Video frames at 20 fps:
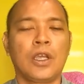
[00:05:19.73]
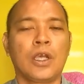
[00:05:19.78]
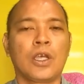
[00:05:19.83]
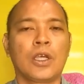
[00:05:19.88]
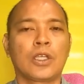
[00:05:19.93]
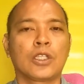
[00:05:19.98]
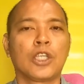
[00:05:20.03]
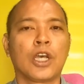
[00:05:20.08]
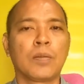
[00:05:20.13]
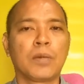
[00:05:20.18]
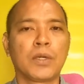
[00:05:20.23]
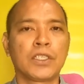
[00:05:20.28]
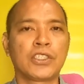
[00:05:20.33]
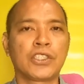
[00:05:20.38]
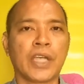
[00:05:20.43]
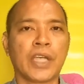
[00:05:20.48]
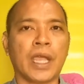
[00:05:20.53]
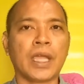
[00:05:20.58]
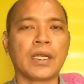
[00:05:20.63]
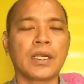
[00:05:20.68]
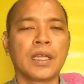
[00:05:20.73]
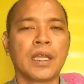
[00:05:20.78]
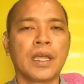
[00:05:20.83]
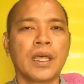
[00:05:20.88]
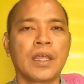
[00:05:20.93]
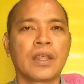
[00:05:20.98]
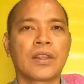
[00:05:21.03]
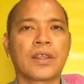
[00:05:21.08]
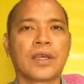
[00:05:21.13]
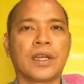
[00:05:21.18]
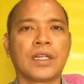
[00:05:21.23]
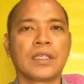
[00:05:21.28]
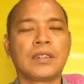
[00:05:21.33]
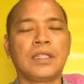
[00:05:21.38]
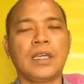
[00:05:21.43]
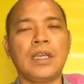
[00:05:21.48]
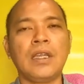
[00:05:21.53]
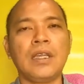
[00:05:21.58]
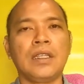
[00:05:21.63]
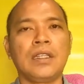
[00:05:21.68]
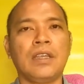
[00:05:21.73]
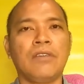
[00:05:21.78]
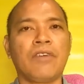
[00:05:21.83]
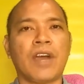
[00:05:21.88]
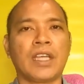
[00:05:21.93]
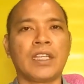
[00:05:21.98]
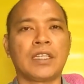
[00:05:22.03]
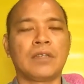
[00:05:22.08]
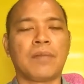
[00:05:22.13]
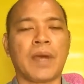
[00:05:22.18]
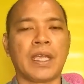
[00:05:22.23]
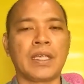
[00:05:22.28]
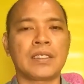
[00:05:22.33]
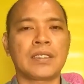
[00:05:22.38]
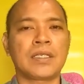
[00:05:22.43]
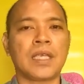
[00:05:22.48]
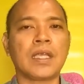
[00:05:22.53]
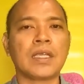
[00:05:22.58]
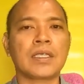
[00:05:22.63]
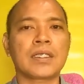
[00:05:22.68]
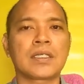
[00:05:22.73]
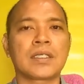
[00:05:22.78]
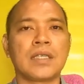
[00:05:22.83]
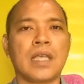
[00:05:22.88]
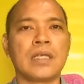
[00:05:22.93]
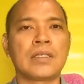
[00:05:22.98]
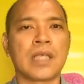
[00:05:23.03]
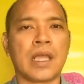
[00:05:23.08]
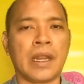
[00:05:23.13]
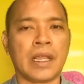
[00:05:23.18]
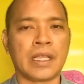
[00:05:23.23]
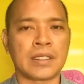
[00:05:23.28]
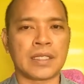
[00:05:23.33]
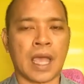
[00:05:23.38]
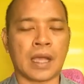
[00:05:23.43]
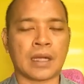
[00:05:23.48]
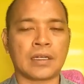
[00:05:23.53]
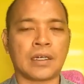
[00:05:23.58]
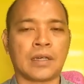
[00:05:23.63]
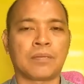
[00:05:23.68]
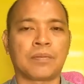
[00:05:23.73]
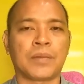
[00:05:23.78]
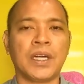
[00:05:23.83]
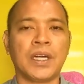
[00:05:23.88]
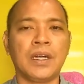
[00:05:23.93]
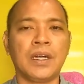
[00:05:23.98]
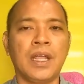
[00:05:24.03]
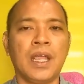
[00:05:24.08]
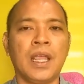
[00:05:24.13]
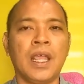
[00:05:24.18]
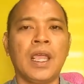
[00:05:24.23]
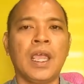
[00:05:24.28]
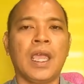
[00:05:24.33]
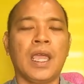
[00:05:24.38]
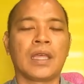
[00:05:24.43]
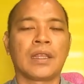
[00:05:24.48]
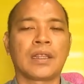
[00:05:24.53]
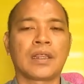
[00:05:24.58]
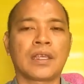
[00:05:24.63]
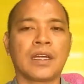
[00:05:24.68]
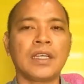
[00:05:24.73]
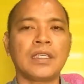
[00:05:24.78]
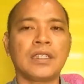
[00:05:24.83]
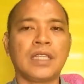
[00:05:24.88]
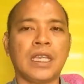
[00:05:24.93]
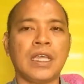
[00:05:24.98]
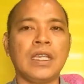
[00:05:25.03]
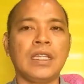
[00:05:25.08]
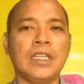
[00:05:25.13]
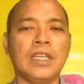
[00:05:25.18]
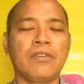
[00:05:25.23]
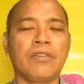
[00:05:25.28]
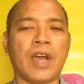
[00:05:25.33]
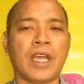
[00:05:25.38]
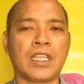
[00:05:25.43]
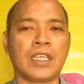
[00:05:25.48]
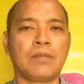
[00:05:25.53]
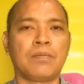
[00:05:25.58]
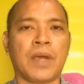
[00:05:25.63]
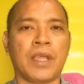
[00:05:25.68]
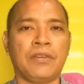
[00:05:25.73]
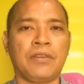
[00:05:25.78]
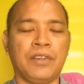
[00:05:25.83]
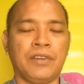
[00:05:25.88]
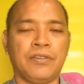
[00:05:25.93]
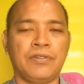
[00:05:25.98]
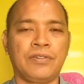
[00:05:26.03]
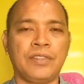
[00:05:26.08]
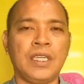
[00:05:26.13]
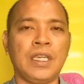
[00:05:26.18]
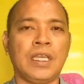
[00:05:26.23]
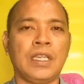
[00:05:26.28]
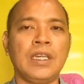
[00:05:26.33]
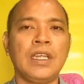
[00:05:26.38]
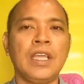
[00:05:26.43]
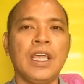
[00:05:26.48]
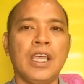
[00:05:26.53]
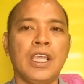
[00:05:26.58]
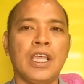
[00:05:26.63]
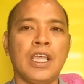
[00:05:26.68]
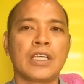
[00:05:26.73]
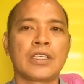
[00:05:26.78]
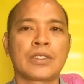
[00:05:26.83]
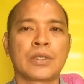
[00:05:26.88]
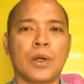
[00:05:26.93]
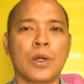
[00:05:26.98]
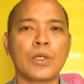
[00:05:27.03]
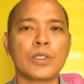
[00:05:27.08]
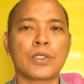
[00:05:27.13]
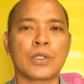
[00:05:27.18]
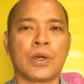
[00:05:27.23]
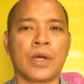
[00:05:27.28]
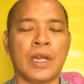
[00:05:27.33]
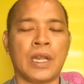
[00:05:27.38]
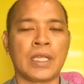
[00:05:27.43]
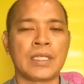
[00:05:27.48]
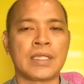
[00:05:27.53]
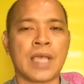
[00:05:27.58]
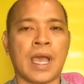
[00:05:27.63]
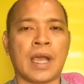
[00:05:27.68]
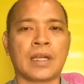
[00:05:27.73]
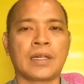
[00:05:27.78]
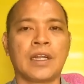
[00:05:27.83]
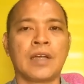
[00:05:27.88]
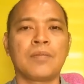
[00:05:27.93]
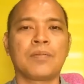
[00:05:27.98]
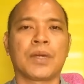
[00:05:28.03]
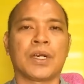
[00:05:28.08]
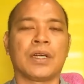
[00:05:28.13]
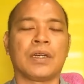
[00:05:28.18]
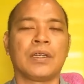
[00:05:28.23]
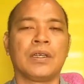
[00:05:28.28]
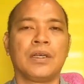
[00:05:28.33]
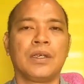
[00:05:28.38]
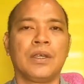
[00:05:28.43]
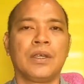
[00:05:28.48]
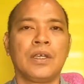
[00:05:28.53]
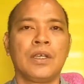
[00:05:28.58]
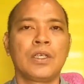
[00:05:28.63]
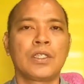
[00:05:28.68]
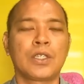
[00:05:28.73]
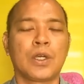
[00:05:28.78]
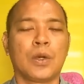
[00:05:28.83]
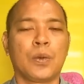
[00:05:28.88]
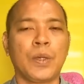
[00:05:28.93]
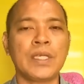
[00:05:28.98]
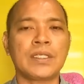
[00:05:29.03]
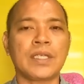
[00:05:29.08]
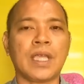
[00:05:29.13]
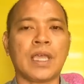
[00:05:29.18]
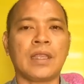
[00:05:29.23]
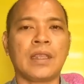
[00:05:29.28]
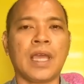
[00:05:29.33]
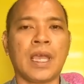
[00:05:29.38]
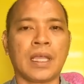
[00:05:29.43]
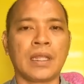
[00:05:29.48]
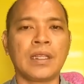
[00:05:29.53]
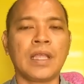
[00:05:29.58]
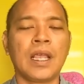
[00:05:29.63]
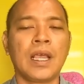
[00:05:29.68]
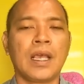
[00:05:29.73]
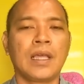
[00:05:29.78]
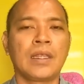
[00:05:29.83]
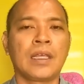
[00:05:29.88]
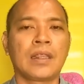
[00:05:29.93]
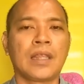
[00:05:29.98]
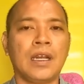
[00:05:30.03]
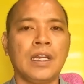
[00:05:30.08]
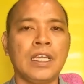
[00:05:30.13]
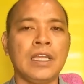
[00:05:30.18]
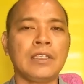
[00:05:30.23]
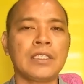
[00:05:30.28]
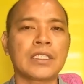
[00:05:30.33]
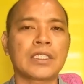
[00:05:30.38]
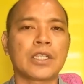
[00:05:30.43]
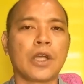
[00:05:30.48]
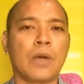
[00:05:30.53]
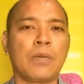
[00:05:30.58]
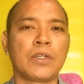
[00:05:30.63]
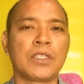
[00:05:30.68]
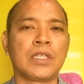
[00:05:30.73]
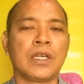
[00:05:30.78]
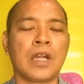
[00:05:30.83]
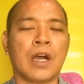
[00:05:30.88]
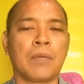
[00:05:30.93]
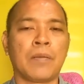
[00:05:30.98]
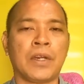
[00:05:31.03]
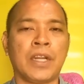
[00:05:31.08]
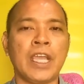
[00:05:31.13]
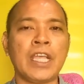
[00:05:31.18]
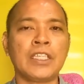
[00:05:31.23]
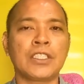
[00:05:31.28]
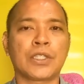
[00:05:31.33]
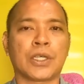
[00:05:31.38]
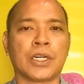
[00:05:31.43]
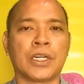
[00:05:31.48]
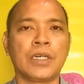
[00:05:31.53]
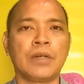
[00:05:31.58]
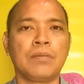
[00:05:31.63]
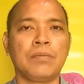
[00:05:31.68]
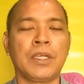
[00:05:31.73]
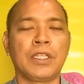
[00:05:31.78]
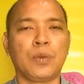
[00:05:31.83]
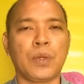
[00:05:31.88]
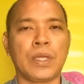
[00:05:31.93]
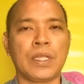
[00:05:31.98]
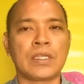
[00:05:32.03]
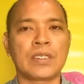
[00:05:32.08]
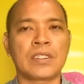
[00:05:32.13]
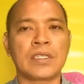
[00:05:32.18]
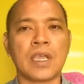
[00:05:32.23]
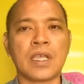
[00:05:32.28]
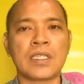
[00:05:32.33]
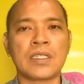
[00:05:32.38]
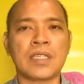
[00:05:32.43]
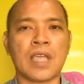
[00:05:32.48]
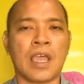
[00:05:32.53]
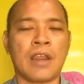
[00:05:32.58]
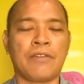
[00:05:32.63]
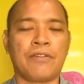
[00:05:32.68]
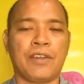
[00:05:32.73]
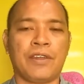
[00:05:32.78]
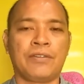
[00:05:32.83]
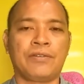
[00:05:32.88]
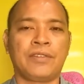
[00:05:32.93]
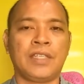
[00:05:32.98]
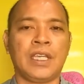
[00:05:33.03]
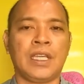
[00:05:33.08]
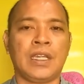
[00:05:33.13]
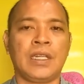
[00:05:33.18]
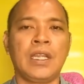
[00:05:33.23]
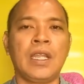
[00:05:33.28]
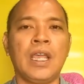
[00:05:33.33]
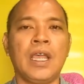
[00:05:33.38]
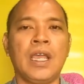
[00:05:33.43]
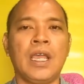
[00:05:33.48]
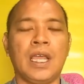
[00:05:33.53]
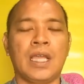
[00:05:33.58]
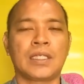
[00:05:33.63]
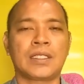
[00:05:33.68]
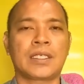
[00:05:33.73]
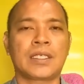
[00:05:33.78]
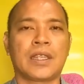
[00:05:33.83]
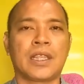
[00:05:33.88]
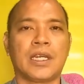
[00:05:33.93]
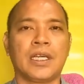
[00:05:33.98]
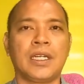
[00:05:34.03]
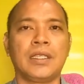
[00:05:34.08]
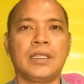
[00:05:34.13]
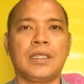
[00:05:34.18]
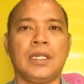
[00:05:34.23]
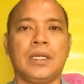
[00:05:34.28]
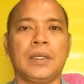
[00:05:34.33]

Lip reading: Double check, 30 divided by 6 is an exact number, and 30 divided by 15 is also an exact number. So we say then that the least common denominator between 6 and 15 is 30.